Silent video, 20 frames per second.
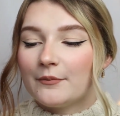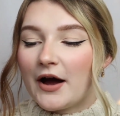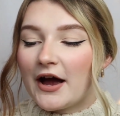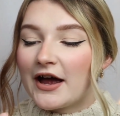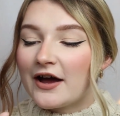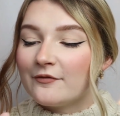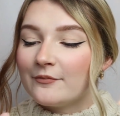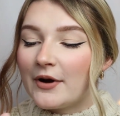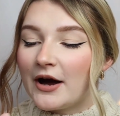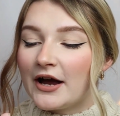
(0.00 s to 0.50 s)
I
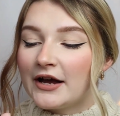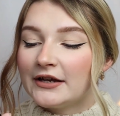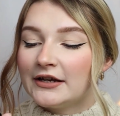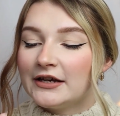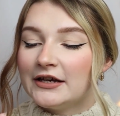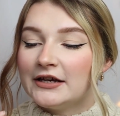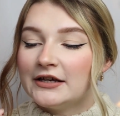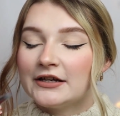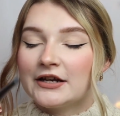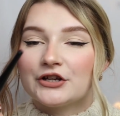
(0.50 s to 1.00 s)
have mine
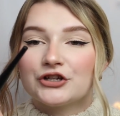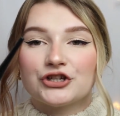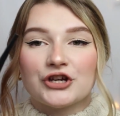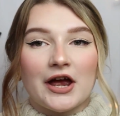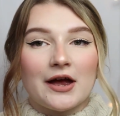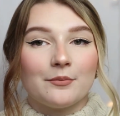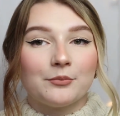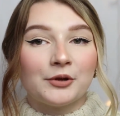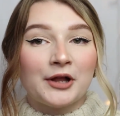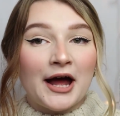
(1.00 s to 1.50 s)
in
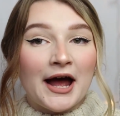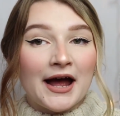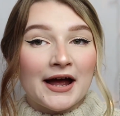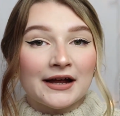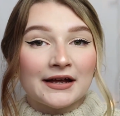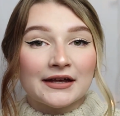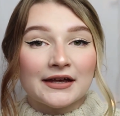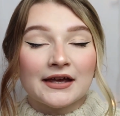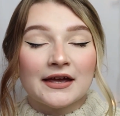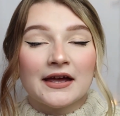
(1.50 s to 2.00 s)
jet
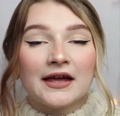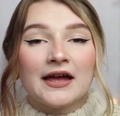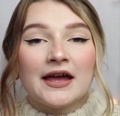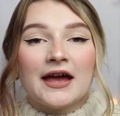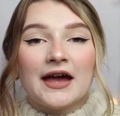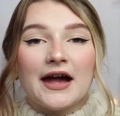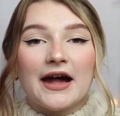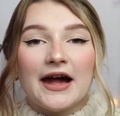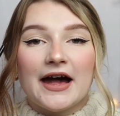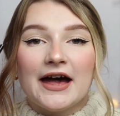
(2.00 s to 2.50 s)
black,
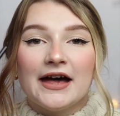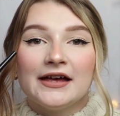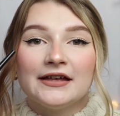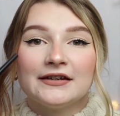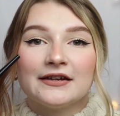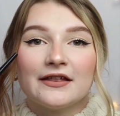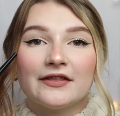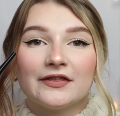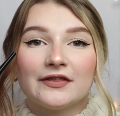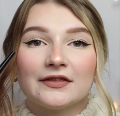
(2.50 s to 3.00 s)

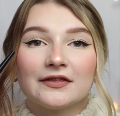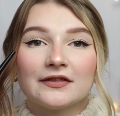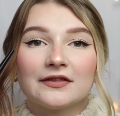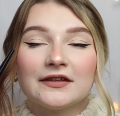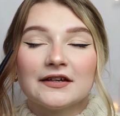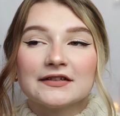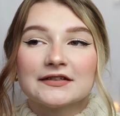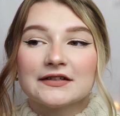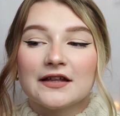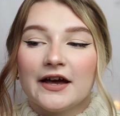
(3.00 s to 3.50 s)
and
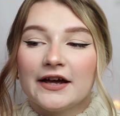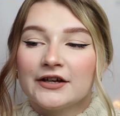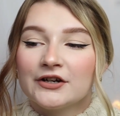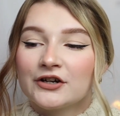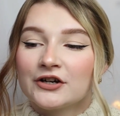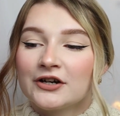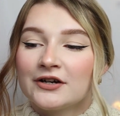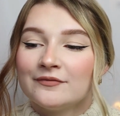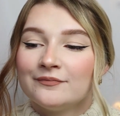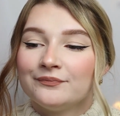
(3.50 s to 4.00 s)
this
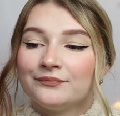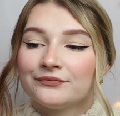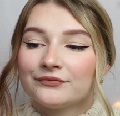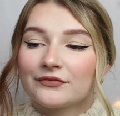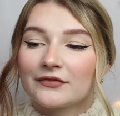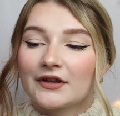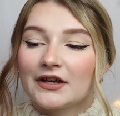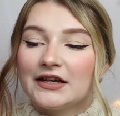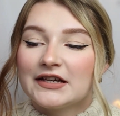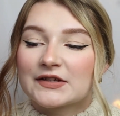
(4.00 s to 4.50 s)
liner
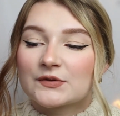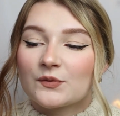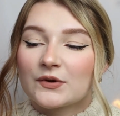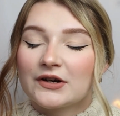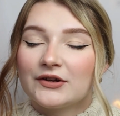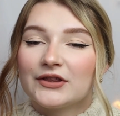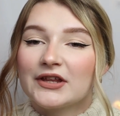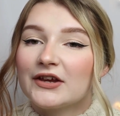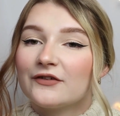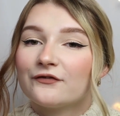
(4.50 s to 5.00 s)
is
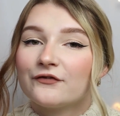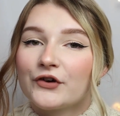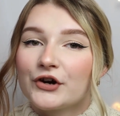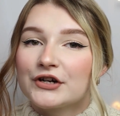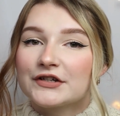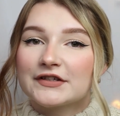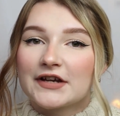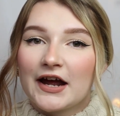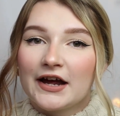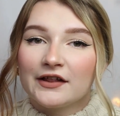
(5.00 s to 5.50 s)
one of the
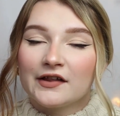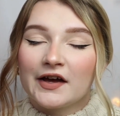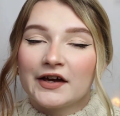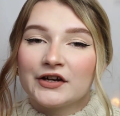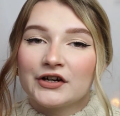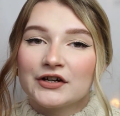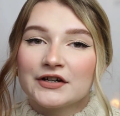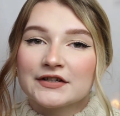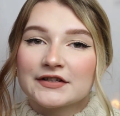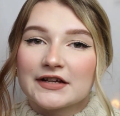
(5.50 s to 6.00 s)
first
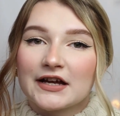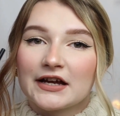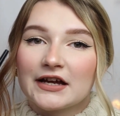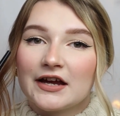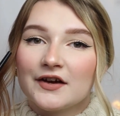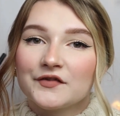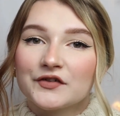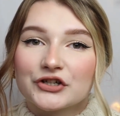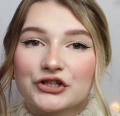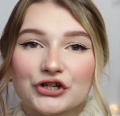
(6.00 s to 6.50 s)
eyeliners I
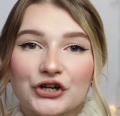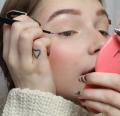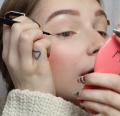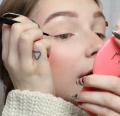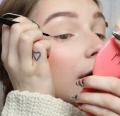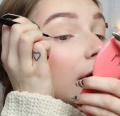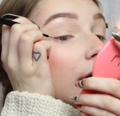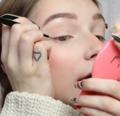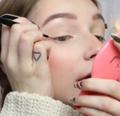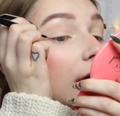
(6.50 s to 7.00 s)
ever
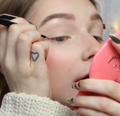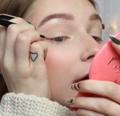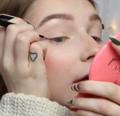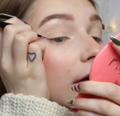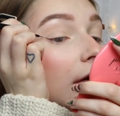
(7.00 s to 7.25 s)
tried.